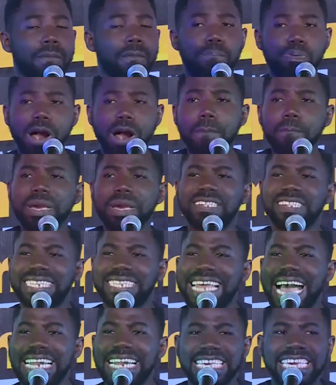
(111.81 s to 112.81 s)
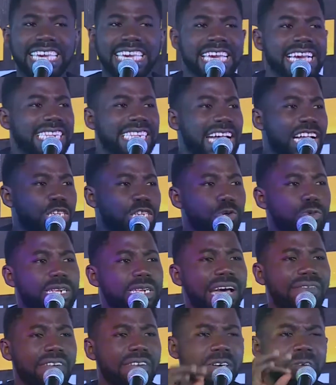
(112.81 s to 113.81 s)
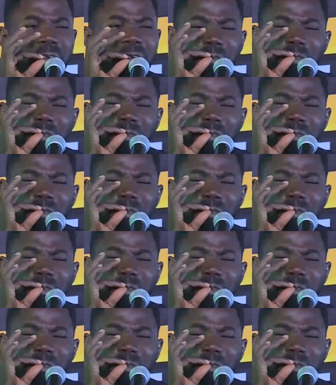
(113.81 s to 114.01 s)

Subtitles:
Promise daddy that you never